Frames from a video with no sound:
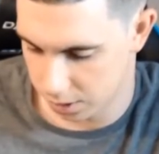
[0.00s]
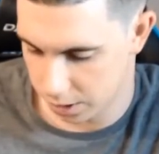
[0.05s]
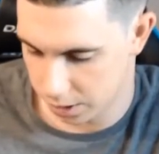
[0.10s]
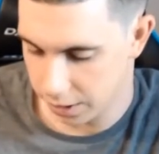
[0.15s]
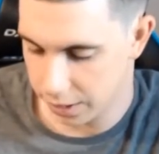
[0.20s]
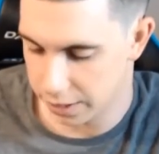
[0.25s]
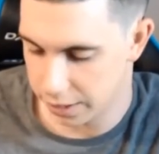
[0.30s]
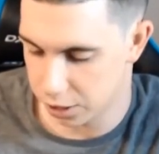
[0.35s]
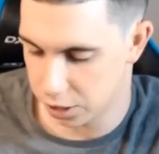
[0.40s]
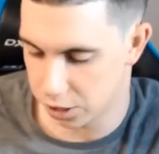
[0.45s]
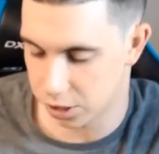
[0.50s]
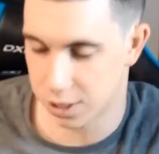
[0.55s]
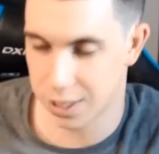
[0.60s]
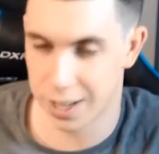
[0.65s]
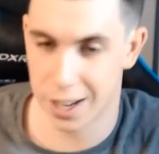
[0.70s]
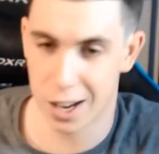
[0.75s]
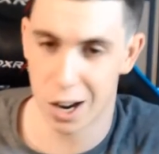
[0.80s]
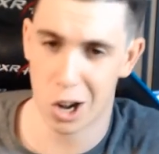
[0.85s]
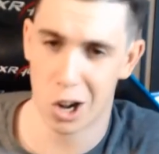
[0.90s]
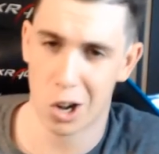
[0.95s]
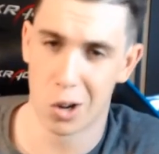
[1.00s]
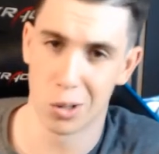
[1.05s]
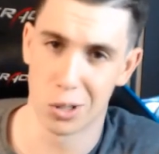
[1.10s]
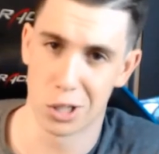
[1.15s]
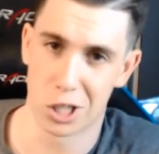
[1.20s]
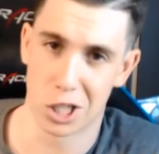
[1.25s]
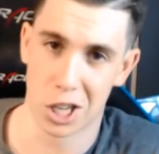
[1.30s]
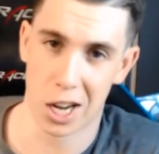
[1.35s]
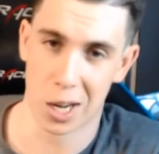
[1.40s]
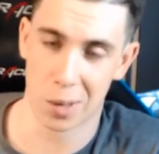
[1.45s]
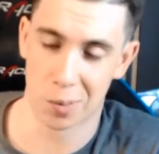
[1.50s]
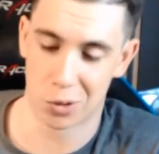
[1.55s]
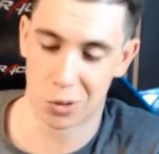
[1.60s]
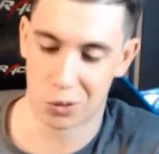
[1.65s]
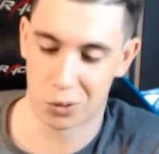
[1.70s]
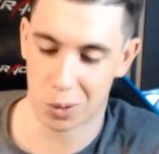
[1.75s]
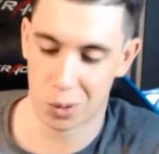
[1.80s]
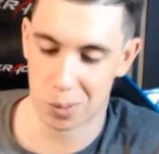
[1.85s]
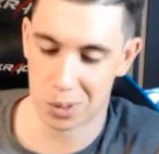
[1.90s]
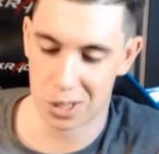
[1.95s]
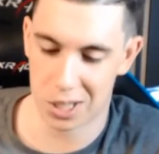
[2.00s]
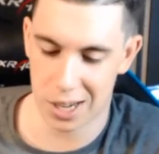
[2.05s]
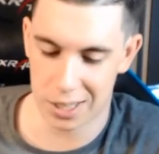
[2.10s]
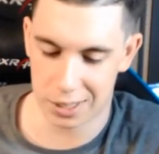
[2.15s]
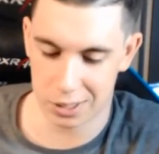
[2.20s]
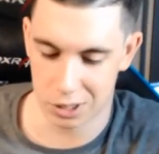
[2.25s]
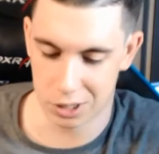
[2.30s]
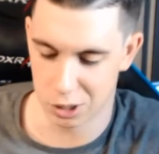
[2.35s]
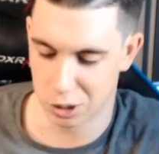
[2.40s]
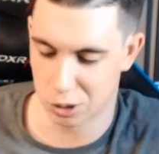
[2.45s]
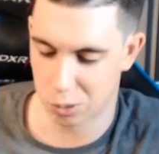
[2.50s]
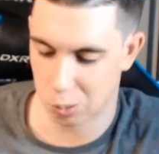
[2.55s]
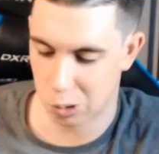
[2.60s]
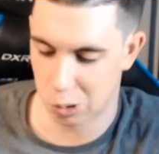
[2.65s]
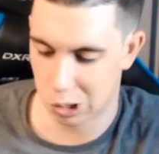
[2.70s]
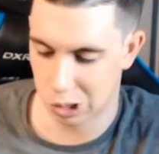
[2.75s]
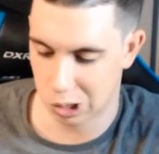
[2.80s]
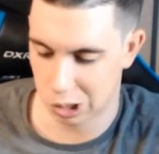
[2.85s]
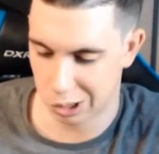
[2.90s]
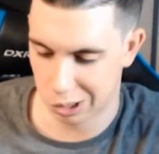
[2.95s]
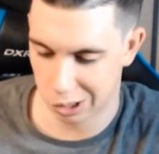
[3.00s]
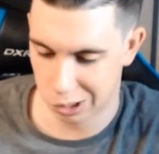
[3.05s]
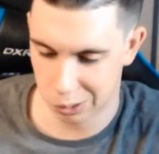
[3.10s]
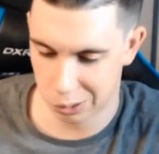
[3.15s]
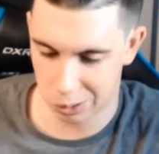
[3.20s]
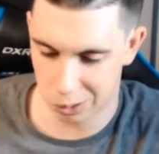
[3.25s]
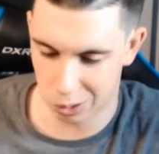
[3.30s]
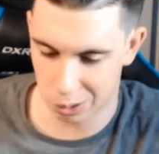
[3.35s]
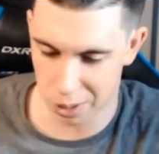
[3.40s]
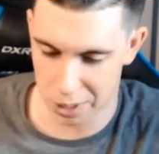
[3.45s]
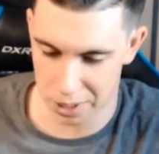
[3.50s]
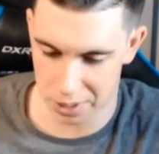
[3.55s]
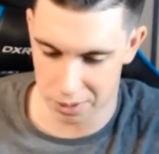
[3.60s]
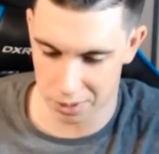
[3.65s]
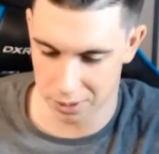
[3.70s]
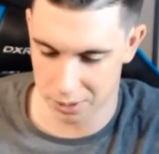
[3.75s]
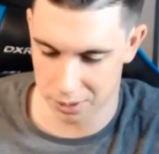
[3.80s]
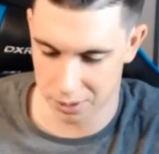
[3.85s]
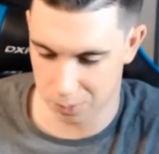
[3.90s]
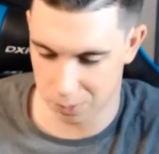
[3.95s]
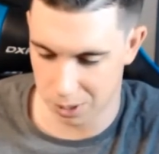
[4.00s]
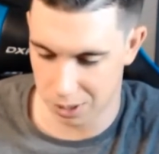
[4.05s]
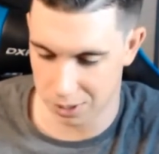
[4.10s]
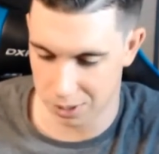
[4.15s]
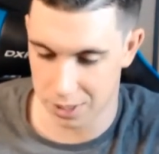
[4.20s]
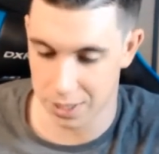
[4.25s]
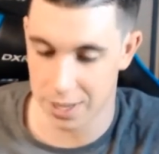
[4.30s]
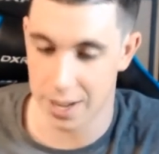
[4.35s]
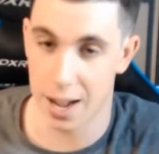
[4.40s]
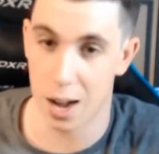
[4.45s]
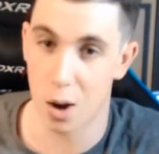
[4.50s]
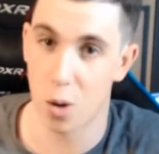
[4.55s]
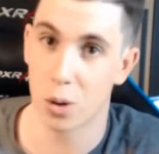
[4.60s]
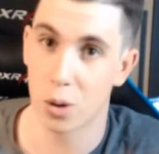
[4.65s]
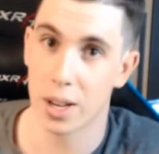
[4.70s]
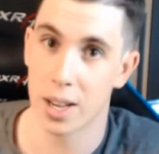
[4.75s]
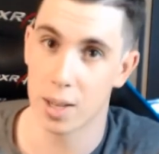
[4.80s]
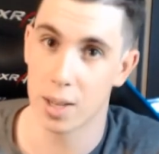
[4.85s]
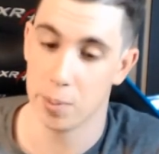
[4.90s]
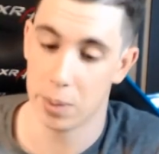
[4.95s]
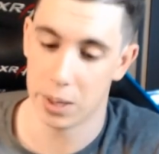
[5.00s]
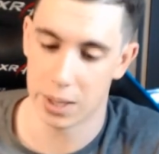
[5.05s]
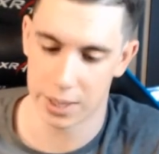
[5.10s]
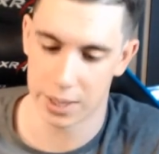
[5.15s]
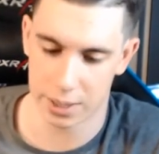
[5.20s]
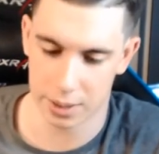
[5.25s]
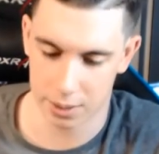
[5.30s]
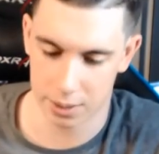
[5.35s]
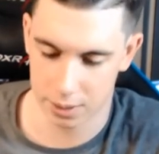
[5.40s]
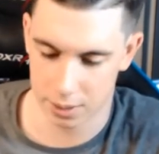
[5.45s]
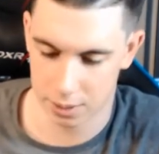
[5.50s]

And they just say, oh, James from Texas won the Loot Crate this month. Yeah, okay, buddy.